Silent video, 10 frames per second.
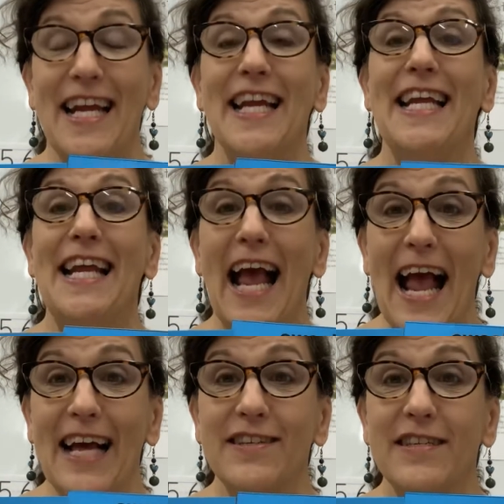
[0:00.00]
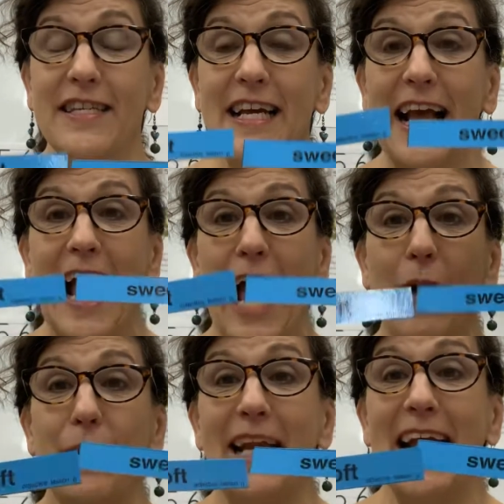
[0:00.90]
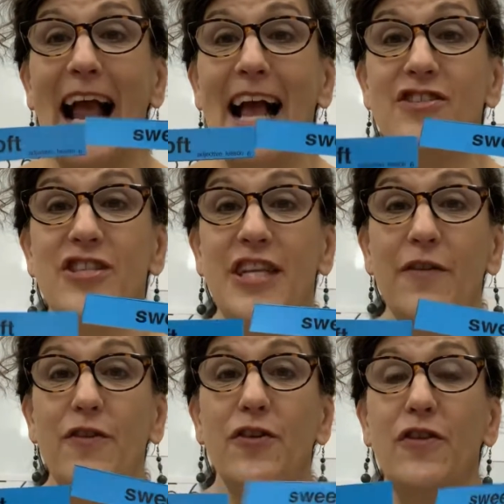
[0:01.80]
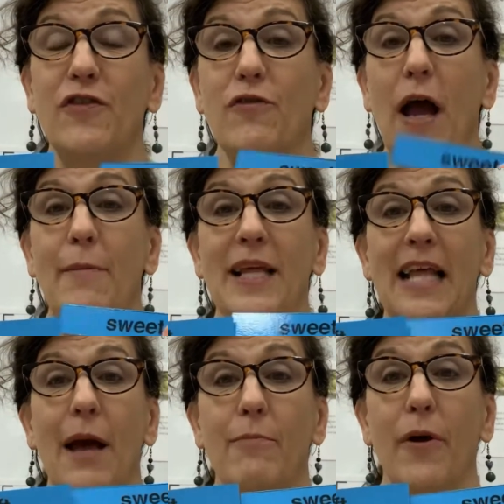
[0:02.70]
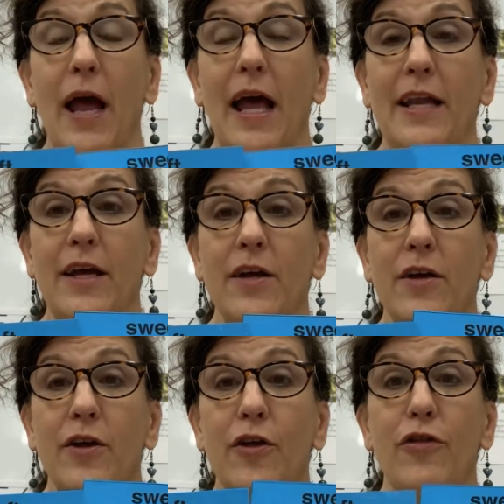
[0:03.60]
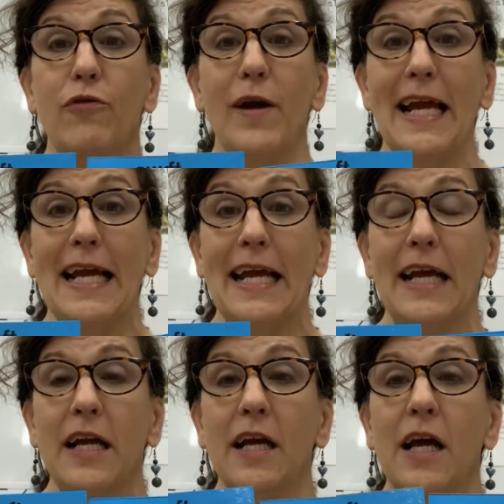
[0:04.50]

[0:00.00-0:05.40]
Yes. How many adjectives are describing that bread? 3.